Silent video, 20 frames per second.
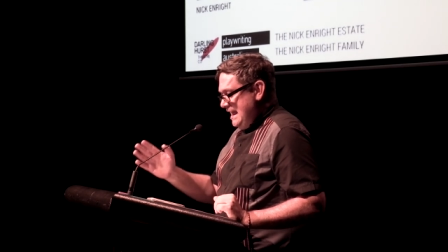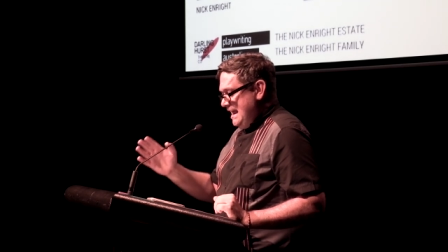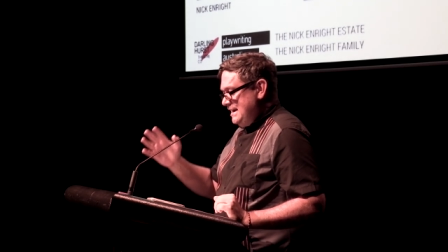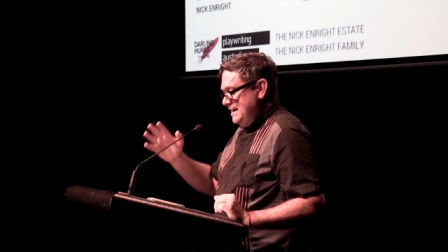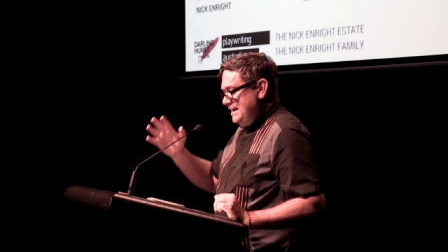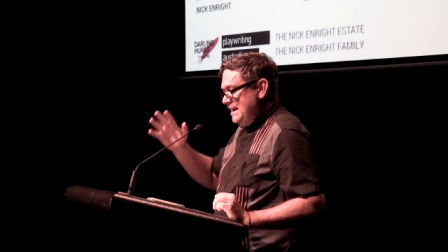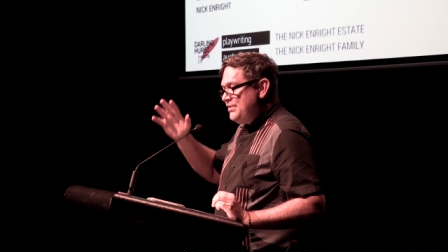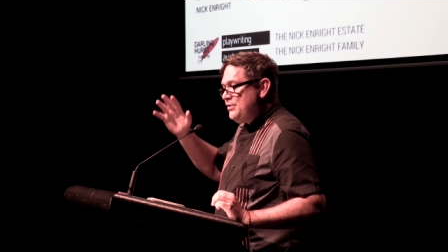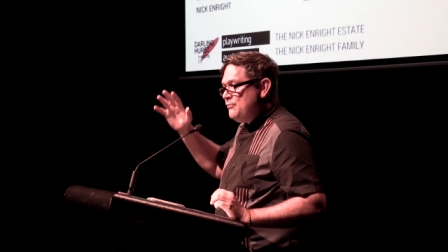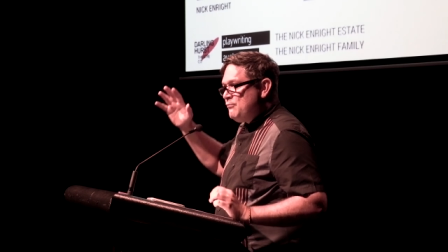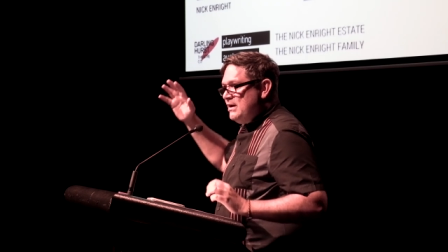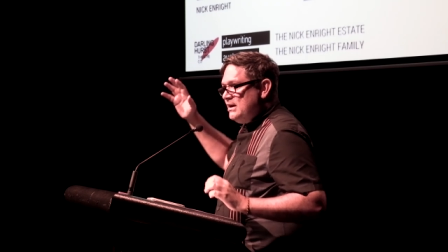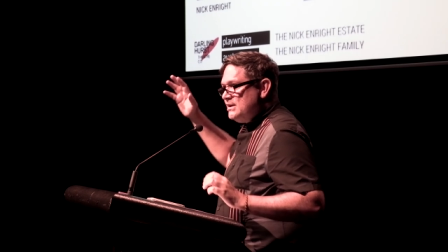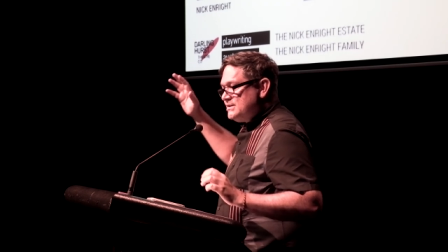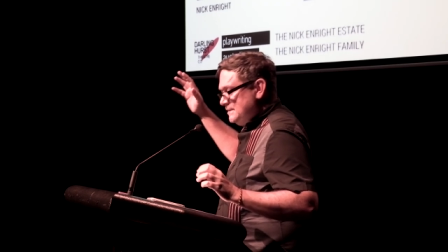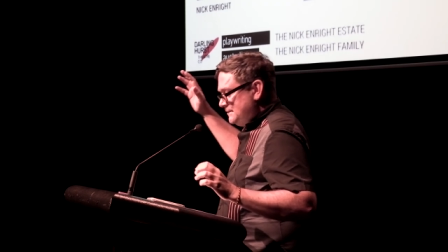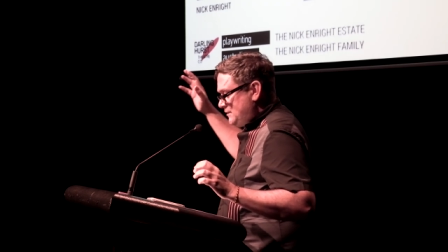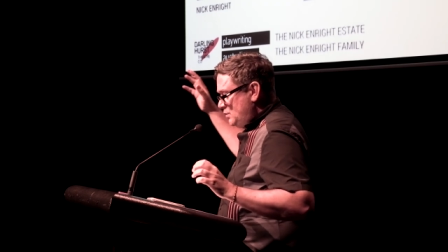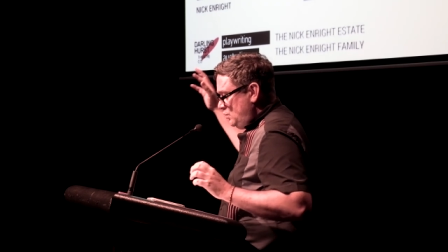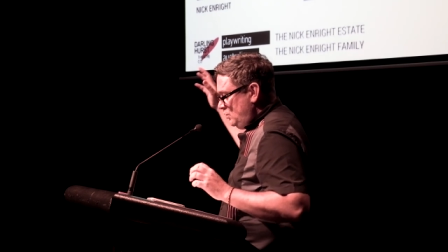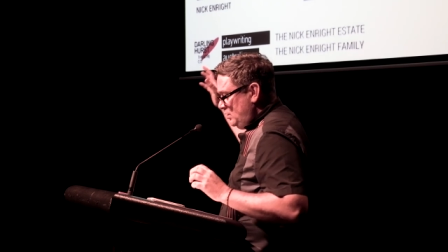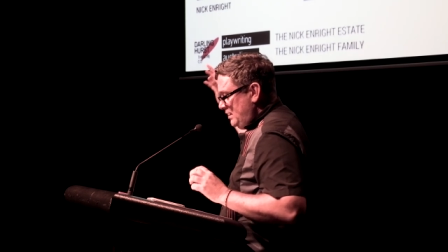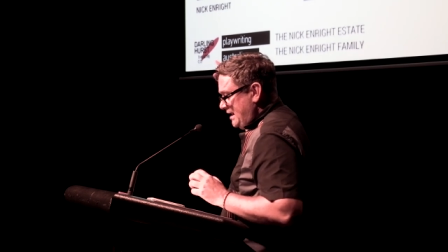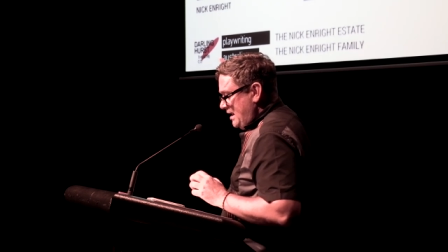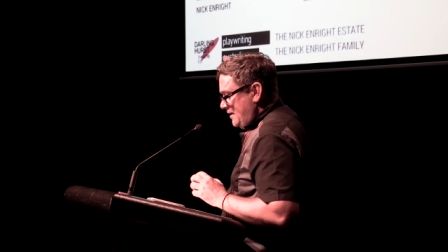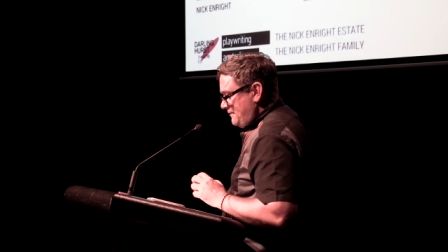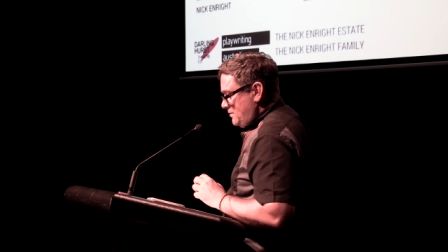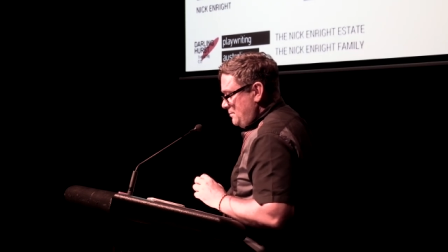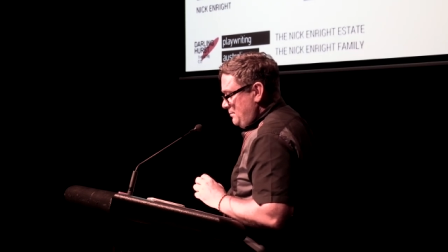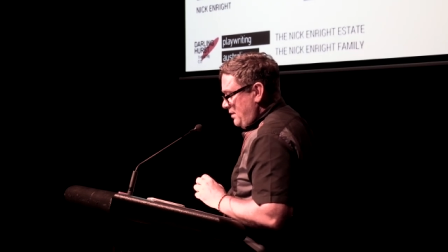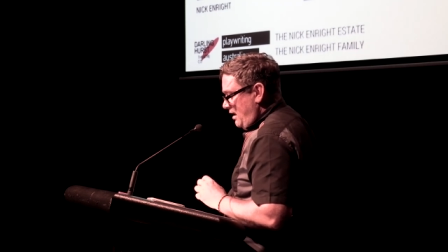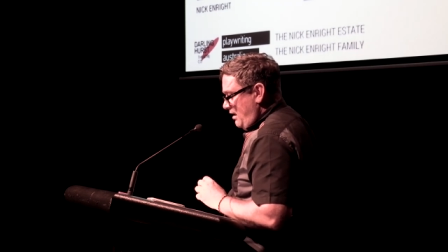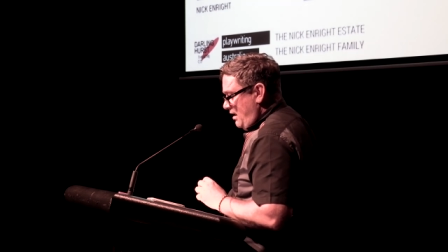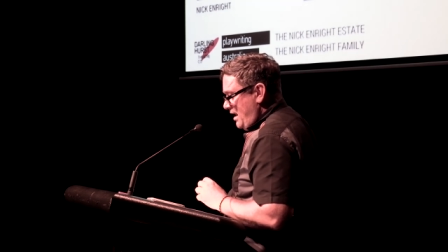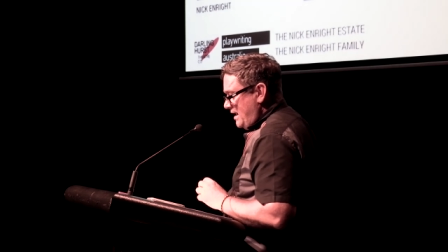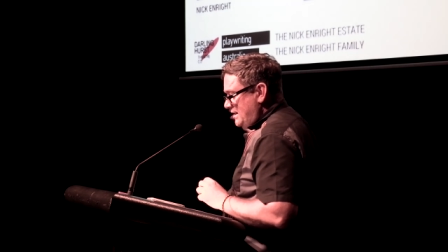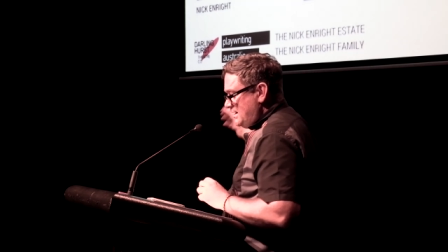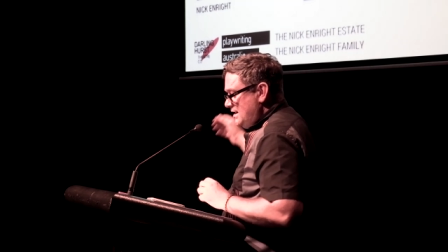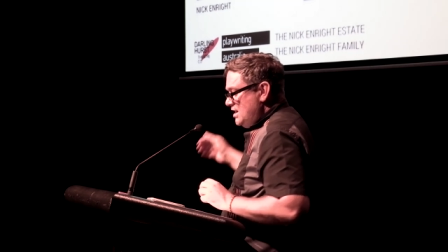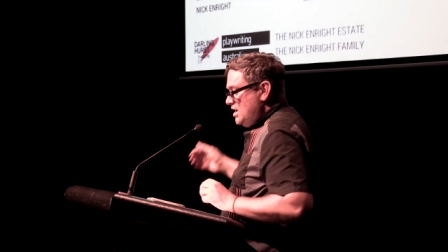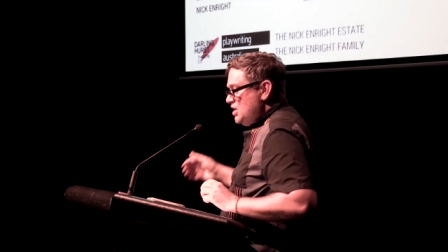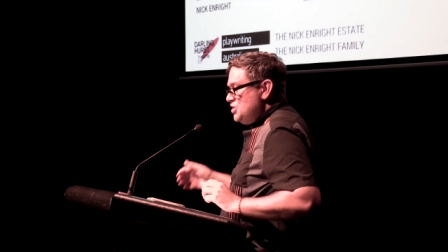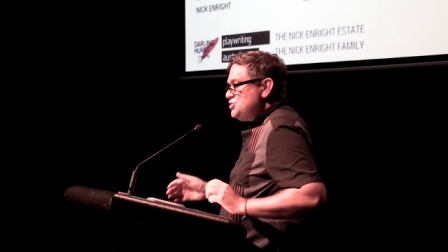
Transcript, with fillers: and another relative calling out from behind,